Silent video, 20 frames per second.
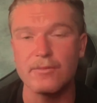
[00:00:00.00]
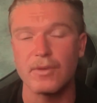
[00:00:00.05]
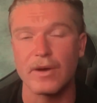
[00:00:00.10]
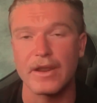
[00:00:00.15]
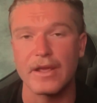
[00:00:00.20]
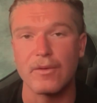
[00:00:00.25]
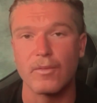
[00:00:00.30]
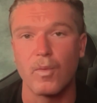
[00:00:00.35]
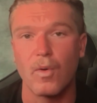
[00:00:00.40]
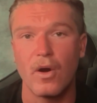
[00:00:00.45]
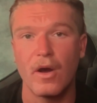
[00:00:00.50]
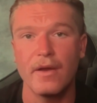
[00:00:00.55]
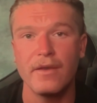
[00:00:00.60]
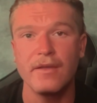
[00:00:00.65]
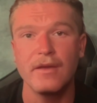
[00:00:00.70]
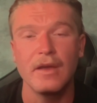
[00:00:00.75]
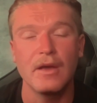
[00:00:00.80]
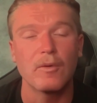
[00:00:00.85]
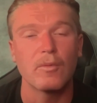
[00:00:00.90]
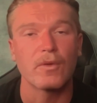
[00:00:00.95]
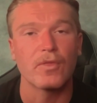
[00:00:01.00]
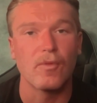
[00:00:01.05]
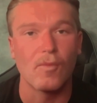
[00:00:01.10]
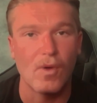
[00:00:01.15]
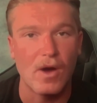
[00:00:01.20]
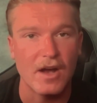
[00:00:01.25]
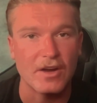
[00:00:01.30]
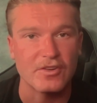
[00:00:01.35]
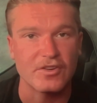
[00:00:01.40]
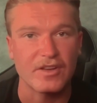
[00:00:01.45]
when he won with the
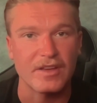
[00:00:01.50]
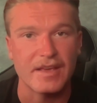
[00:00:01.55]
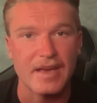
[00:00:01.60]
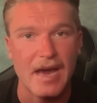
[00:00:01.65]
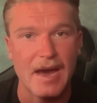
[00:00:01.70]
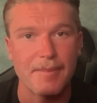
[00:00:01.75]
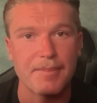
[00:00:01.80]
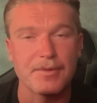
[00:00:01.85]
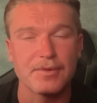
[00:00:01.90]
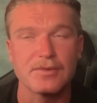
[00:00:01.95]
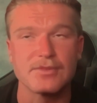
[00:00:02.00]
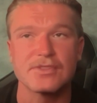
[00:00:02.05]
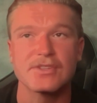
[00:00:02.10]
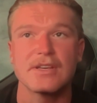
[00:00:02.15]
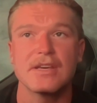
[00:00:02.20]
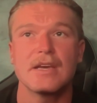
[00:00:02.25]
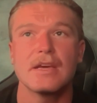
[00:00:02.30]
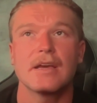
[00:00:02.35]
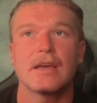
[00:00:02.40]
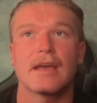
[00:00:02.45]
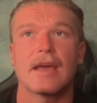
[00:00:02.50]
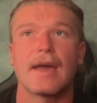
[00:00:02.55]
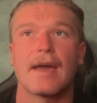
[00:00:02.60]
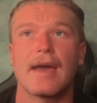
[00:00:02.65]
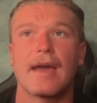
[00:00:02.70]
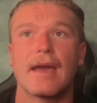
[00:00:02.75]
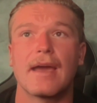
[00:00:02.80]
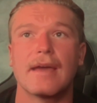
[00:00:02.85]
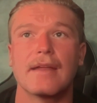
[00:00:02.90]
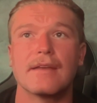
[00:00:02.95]
Washington Capitals.
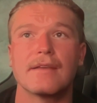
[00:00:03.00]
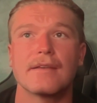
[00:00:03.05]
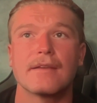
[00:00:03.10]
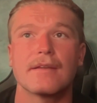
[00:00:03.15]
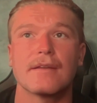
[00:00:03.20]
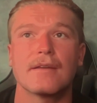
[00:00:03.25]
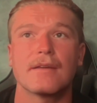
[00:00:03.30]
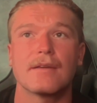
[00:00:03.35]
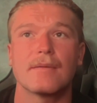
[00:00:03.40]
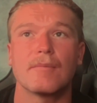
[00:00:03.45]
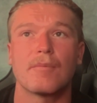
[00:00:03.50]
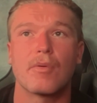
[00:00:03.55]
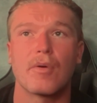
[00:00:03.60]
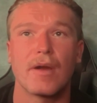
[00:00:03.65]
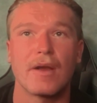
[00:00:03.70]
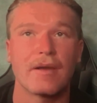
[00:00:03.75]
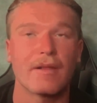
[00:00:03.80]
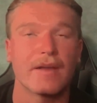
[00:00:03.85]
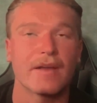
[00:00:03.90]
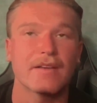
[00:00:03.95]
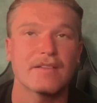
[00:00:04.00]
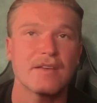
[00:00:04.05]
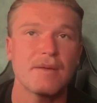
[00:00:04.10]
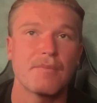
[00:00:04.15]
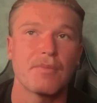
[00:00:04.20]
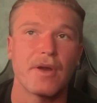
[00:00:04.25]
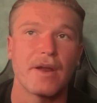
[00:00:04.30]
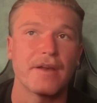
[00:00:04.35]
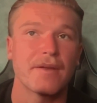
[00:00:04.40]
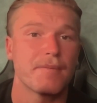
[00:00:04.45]
And like I said,
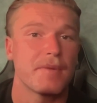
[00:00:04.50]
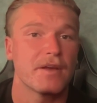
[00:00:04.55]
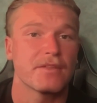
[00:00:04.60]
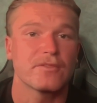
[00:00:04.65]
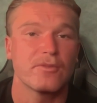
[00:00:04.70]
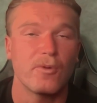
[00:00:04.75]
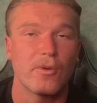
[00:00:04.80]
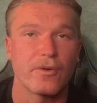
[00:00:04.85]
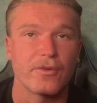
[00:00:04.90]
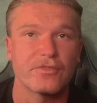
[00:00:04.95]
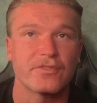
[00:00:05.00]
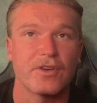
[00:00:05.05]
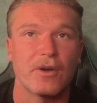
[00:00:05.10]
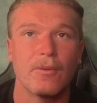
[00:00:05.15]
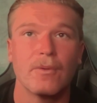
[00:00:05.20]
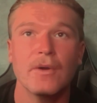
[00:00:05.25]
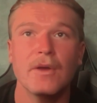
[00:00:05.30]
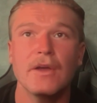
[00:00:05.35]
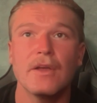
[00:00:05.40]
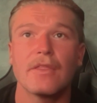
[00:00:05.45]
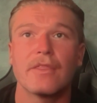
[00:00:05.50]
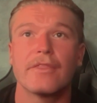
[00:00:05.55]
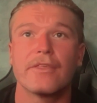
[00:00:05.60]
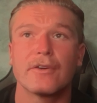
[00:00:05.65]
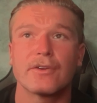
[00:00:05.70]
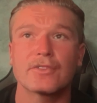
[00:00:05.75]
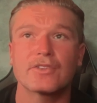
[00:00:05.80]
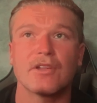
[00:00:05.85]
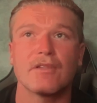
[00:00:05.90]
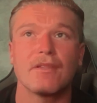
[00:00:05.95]
Brandon Montour. So
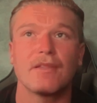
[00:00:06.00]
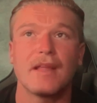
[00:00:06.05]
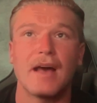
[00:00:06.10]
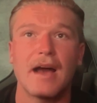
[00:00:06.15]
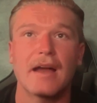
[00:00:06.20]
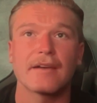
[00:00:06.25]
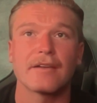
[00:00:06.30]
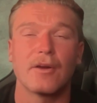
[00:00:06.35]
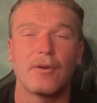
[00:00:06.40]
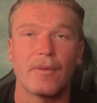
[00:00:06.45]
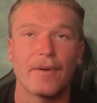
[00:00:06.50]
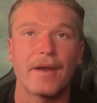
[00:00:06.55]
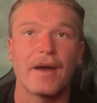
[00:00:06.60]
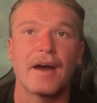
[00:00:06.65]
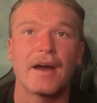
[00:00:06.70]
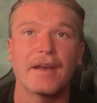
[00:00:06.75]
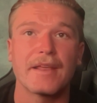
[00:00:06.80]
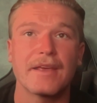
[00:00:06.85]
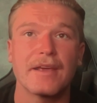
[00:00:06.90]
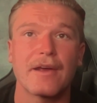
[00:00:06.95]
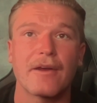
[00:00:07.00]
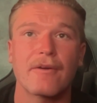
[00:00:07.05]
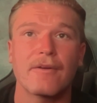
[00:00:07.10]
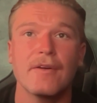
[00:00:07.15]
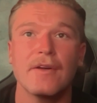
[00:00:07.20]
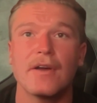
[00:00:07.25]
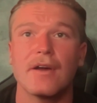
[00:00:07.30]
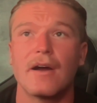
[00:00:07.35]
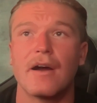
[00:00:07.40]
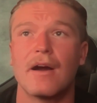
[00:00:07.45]
there's a lot going on here.
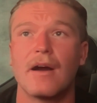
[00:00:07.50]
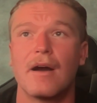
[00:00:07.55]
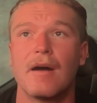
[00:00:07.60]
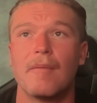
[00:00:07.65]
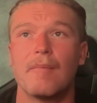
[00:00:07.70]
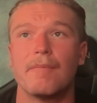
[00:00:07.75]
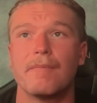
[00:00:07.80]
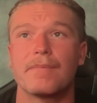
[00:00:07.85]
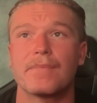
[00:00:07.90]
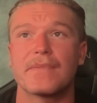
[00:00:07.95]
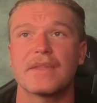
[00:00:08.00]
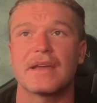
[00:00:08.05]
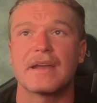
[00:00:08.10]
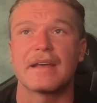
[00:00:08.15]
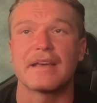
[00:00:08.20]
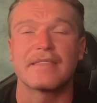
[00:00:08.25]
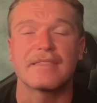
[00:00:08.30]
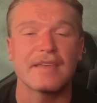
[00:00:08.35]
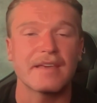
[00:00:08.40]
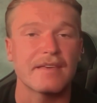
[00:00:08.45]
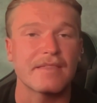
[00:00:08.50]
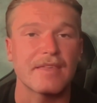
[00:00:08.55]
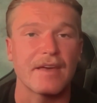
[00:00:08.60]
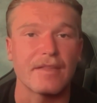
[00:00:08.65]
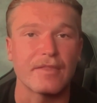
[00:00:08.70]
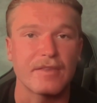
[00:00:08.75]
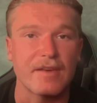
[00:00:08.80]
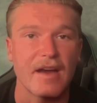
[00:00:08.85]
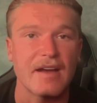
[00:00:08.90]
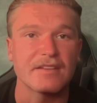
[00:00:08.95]
Um, and I think
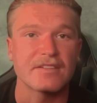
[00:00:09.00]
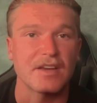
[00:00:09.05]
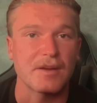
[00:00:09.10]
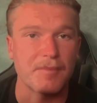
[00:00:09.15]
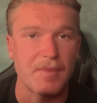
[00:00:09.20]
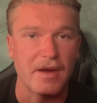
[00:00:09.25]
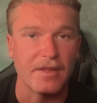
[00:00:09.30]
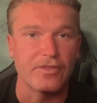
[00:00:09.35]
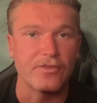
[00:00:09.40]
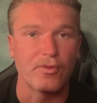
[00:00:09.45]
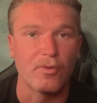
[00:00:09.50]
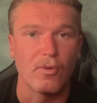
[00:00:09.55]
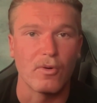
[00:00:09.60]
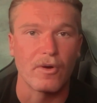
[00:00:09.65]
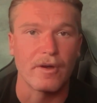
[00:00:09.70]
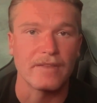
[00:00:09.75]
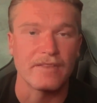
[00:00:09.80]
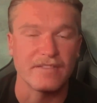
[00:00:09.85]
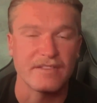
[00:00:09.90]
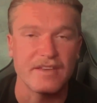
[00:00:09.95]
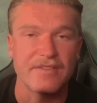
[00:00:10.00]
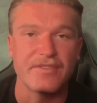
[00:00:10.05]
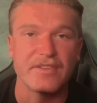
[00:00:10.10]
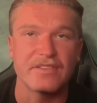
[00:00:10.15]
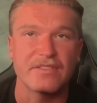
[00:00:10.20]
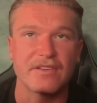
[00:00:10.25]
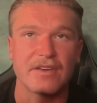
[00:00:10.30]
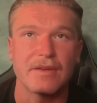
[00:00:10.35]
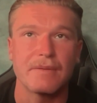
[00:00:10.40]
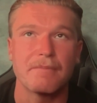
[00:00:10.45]
that guys like Montour and
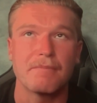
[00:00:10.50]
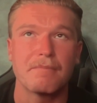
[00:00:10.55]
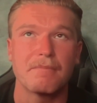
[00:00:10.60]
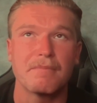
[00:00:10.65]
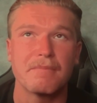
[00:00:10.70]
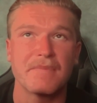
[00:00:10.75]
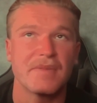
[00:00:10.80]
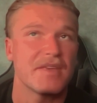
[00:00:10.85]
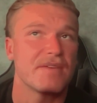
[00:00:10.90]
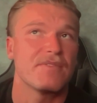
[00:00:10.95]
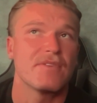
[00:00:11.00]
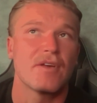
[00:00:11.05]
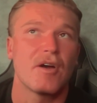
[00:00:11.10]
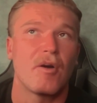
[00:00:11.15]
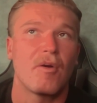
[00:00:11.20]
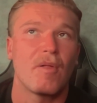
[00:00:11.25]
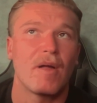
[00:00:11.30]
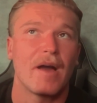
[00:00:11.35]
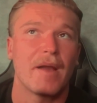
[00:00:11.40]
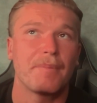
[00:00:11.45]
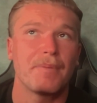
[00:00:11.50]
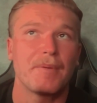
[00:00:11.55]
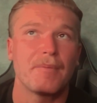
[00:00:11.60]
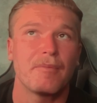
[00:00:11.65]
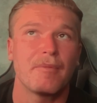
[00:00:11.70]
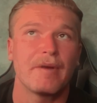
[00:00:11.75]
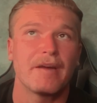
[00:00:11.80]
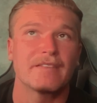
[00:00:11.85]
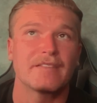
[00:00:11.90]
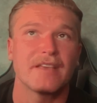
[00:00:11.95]
Stephenson, even though a lot of people
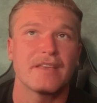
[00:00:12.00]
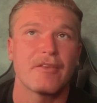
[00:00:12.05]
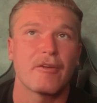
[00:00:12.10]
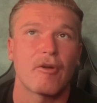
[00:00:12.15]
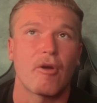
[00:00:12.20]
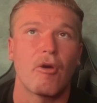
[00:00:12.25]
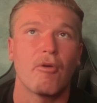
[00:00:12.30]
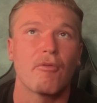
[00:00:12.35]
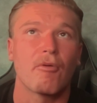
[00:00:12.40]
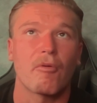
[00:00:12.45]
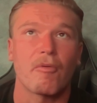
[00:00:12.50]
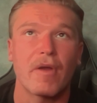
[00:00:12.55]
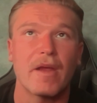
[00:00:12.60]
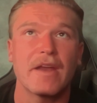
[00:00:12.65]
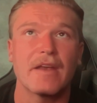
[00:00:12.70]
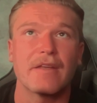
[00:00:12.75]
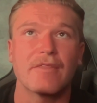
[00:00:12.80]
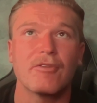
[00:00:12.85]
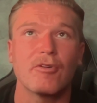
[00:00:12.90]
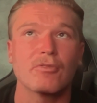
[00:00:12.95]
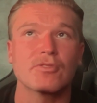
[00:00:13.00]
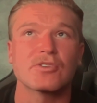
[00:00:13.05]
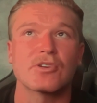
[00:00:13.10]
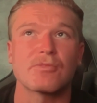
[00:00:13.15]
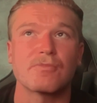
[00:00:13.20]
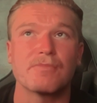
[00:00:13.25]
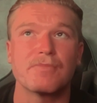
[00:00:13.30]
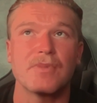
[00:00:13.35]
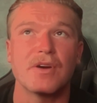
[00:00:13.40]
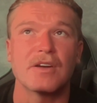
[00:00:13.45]
might say they're overrated, those
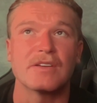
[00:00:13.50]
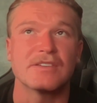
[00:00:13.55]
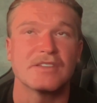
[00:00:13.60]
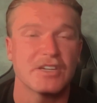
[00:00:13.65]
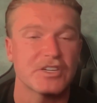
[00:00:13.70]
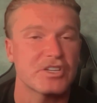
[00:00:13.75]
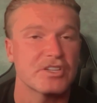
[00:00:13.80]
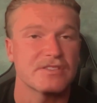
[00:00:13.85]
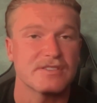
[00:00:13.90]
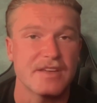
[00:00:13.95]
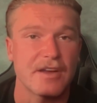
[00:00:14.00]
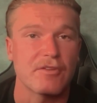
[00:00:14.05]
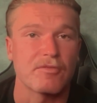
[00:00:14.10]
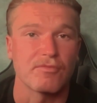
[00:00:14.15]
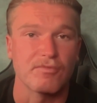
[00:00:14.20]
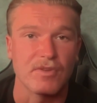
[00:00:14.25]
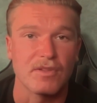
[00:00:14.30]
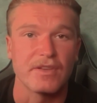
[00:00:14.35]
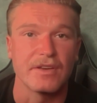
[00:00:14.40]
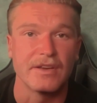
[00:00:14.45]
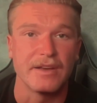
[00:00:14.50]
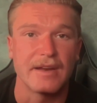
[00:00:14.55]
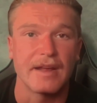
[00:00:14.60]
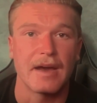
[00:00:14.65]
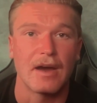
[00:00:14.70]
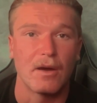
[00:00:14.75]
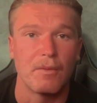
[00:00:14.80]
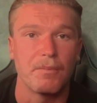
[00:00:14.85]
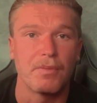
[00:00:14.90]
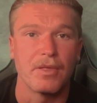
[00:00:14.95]
are additions that are really going to
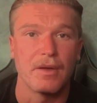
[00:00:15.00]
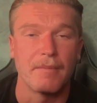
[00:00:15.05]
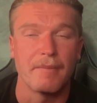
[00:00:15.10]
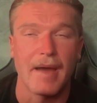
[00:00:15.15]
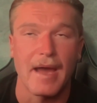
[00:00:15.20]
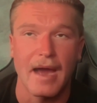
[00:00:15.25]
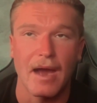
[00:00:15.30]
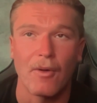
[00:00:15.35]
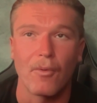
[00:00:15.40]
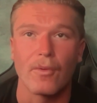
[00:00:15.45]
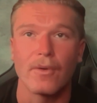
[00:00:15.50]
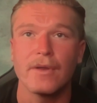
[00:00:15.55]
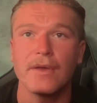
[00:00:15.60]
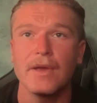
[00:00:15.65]
help them out.